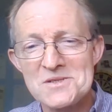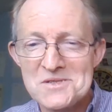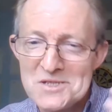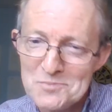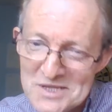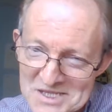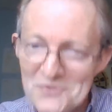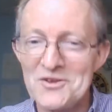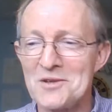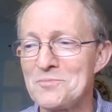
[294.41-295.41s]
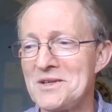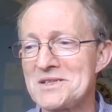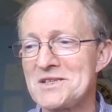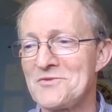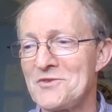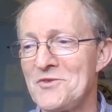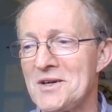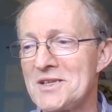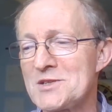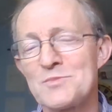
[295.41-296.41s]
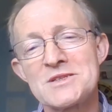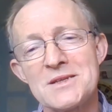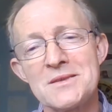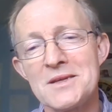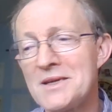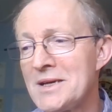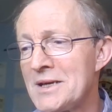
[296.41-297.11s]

specific piece of advice, but in the